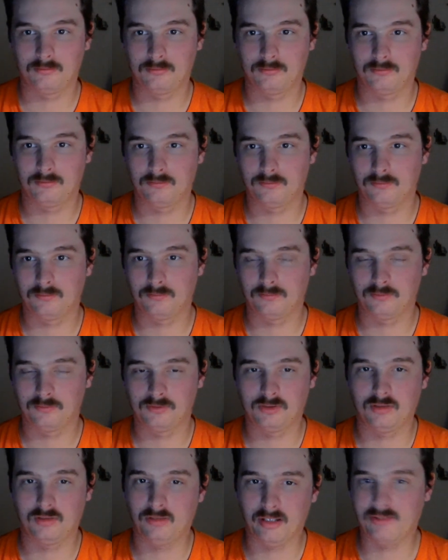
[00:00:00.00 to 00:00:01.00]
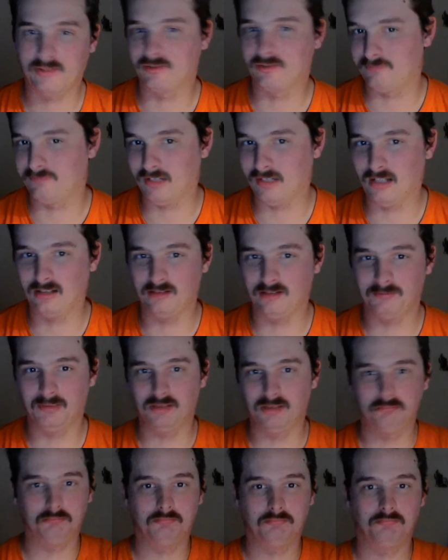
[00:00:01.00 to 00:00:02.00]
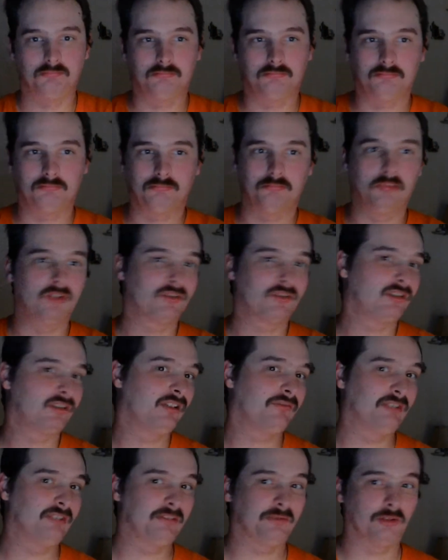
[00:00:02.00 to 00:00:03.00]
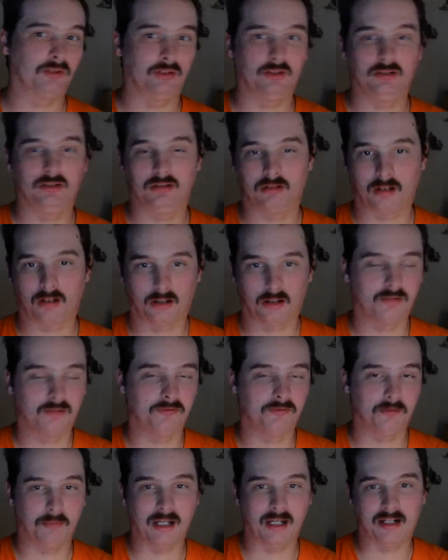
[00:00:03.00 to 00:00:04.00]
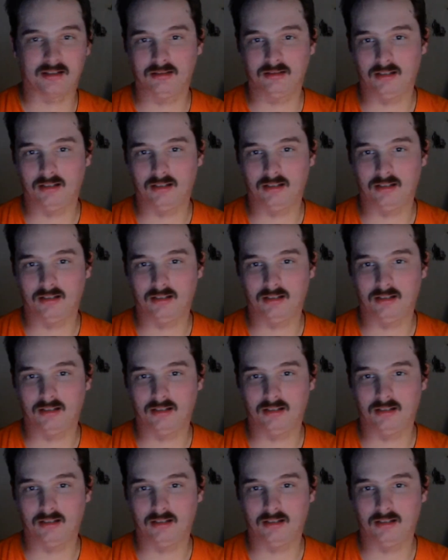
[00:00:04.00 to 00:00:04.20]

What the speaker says: 2005, but most have never heard of it back in the day.